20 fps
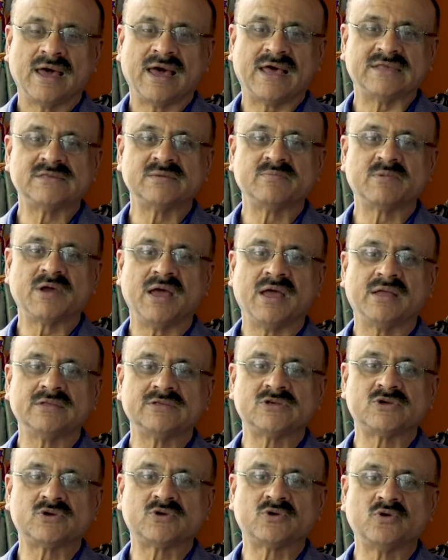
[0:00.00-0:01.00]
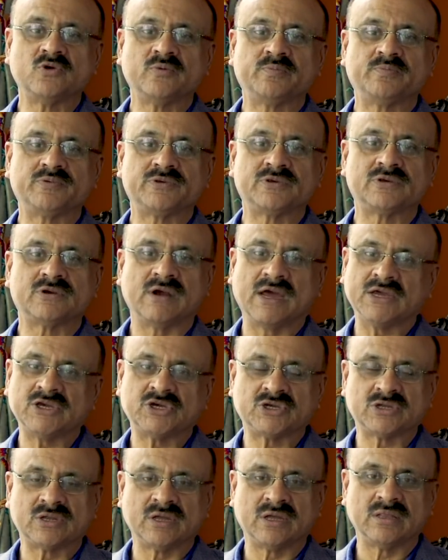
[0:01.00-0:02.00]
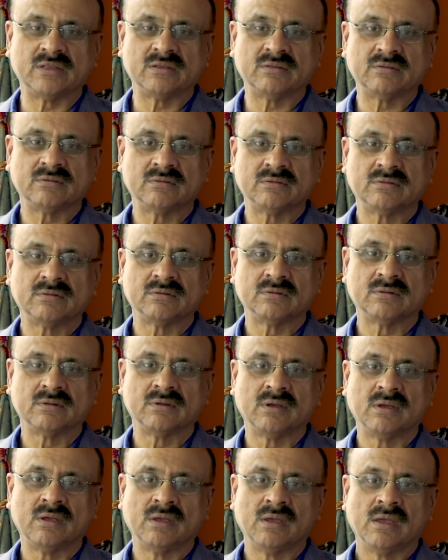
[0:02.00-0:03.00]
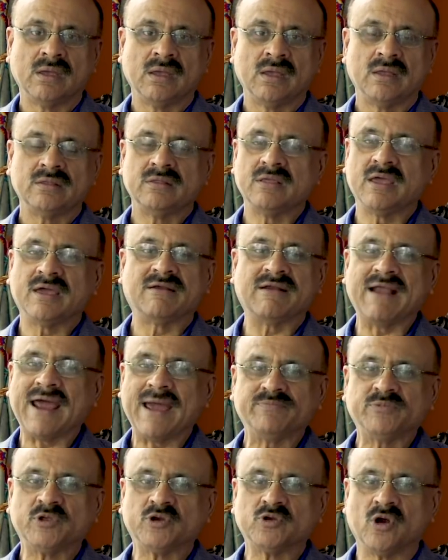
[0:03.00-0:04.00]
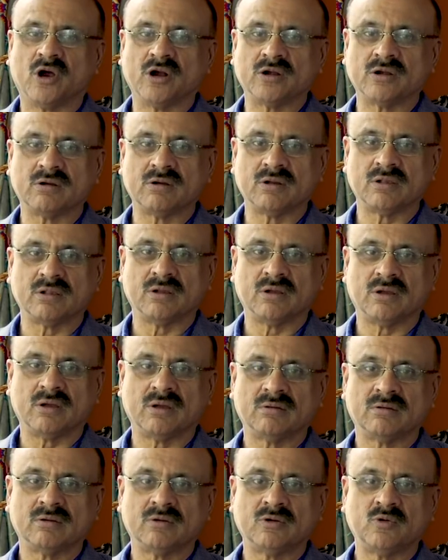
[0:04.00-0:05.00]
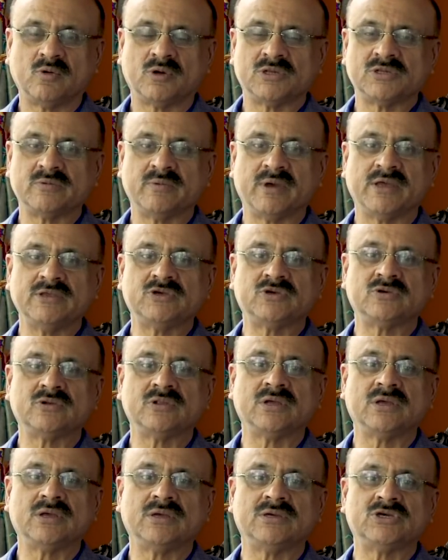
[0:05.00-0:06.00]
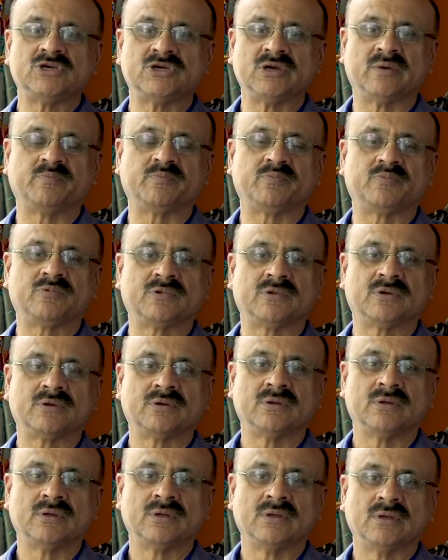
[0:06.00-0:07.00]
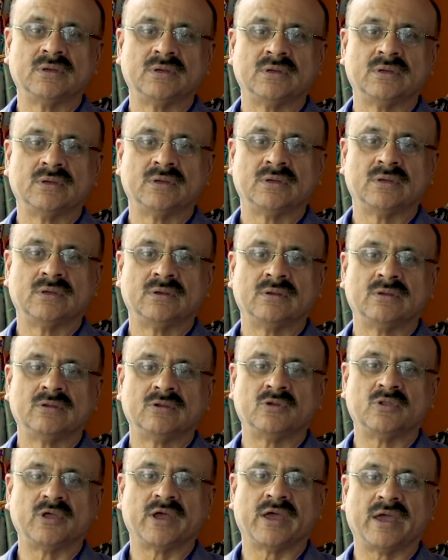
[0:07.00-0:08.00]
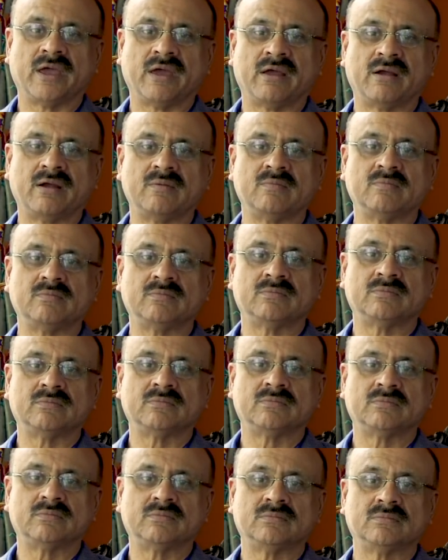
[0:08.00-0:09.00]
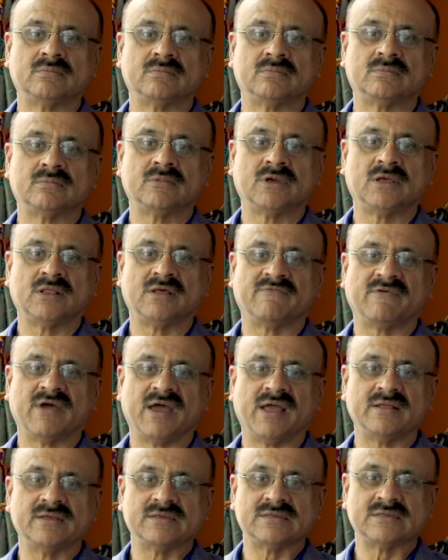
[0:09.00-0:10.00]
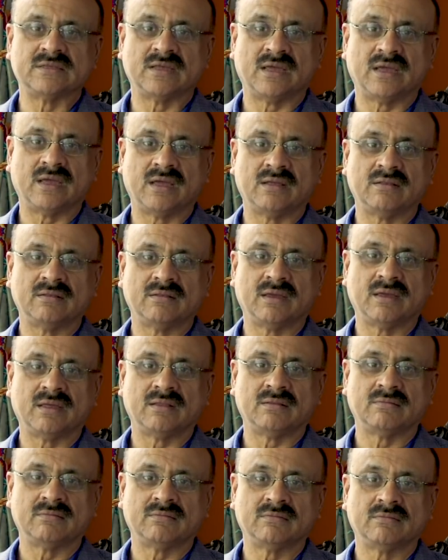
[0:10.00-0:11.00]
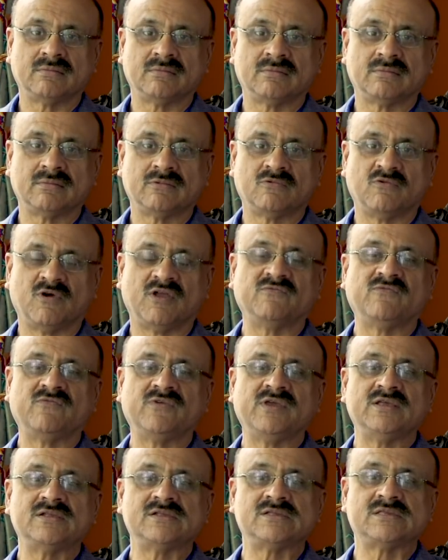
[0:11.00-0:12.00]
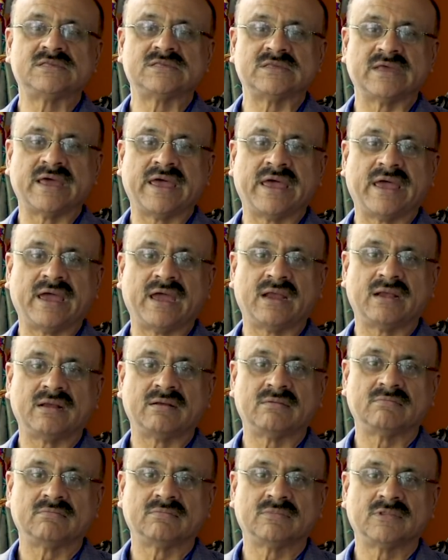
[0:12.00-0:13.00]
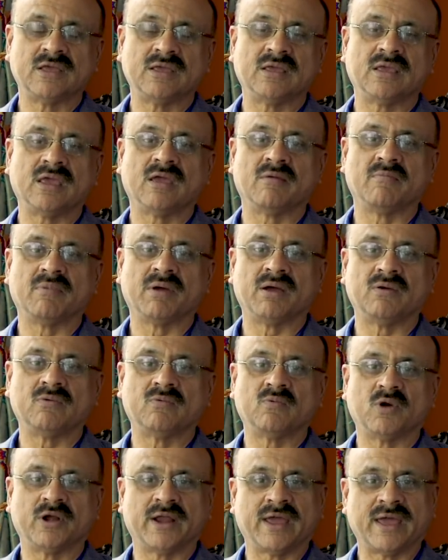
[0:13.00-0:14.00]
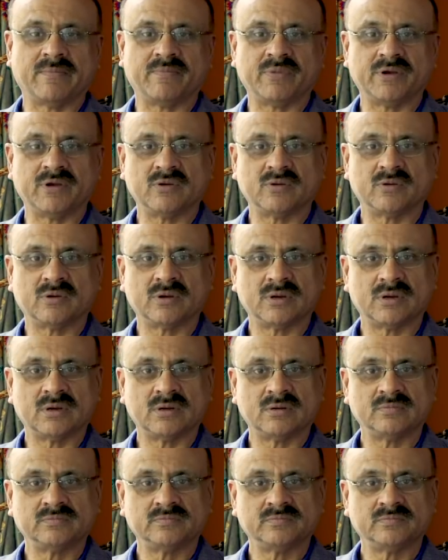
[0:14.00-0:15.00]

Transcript: Azam Khan's troops rushed in. They grabbed the daughter-in-law, who was eventually shipped to the harem in Afghanistan. And one feels sad thinking about what happened to her.